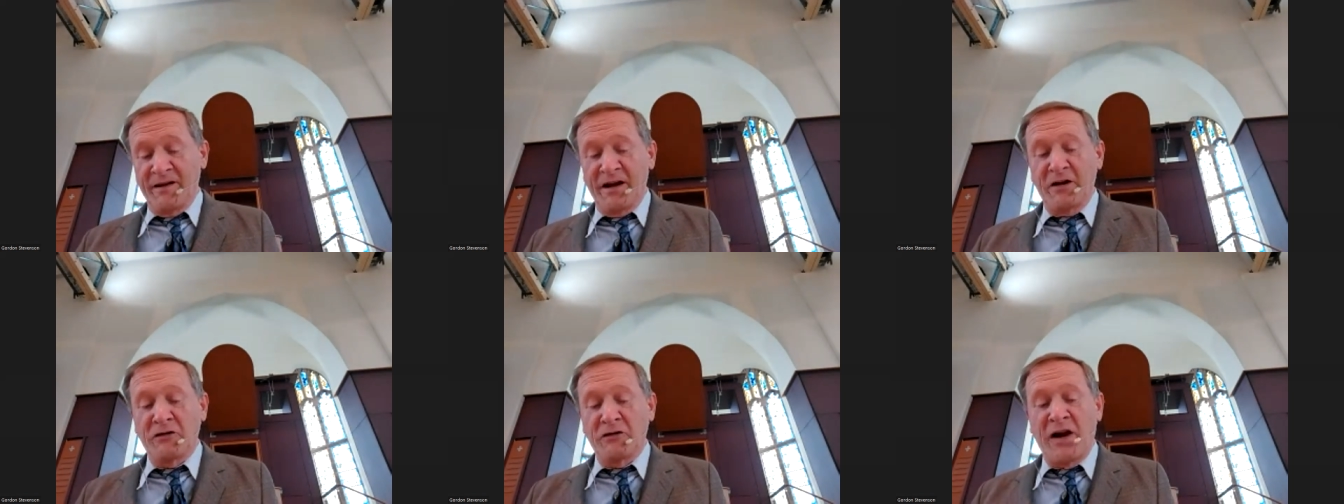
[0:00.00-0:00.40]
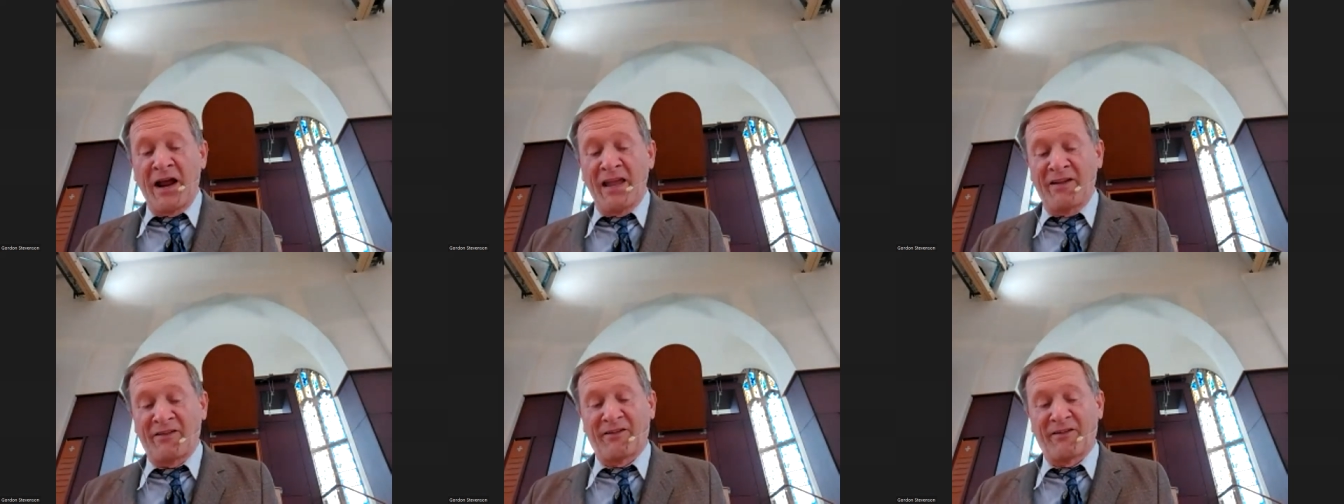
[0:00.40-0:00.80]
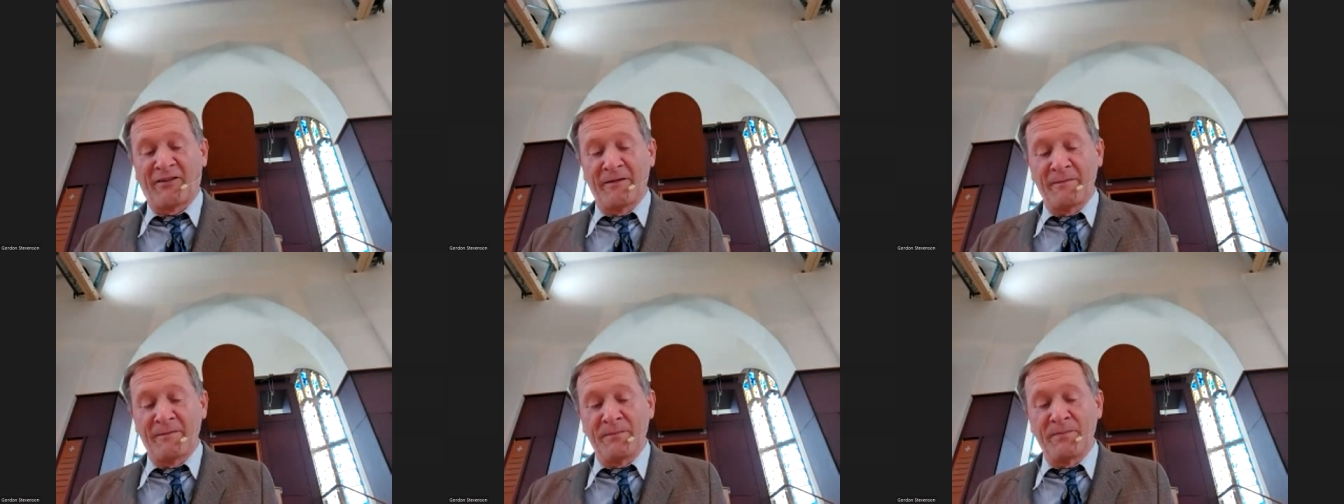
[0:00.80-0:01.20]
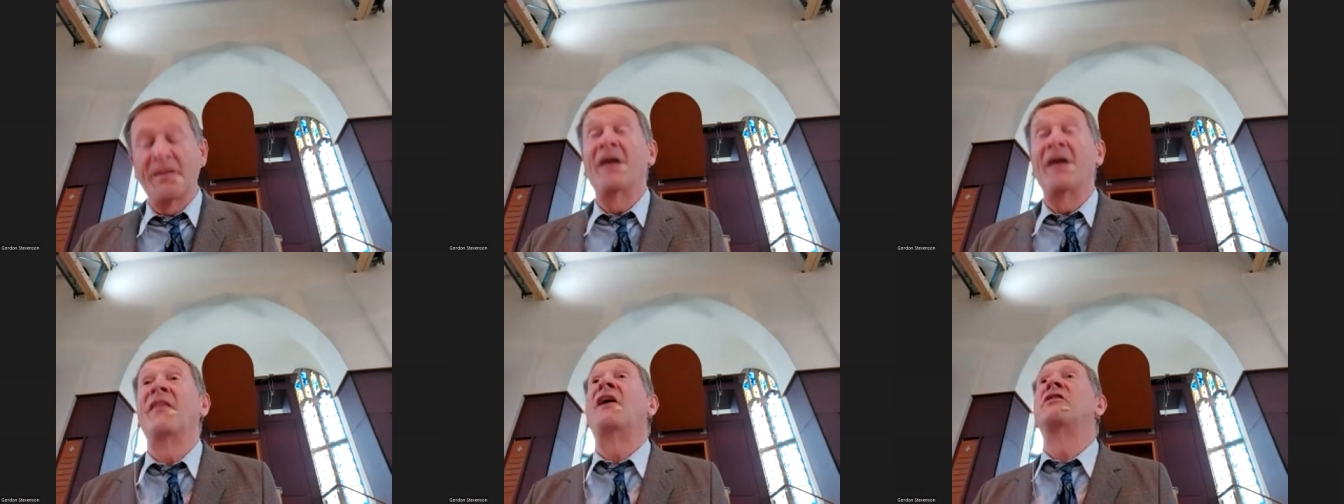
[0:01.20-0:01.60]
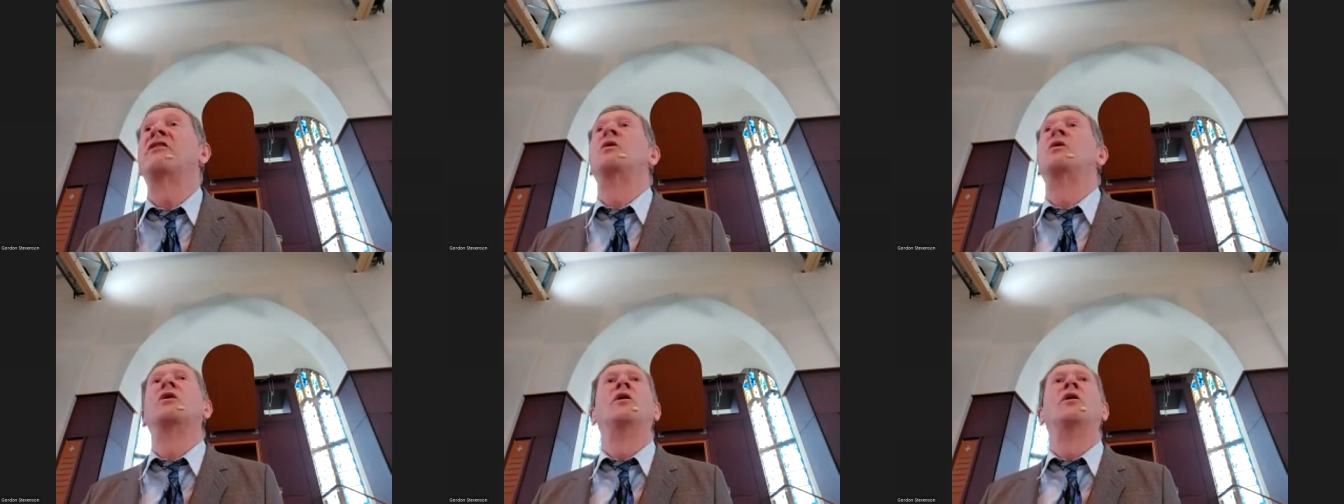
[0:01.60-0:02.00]
and grace. And that's
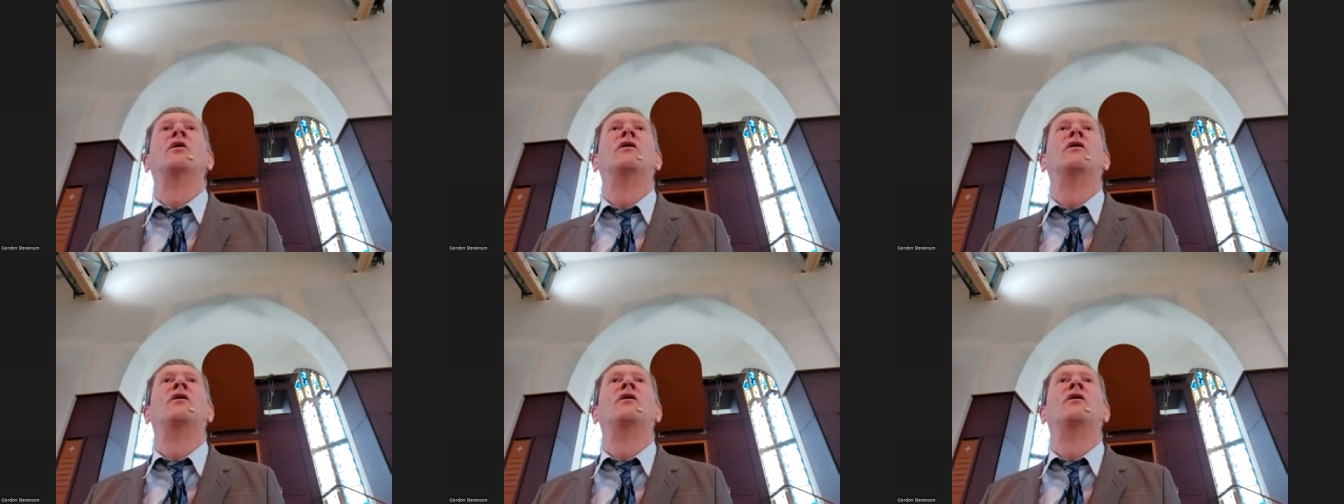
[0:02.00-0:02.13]
what God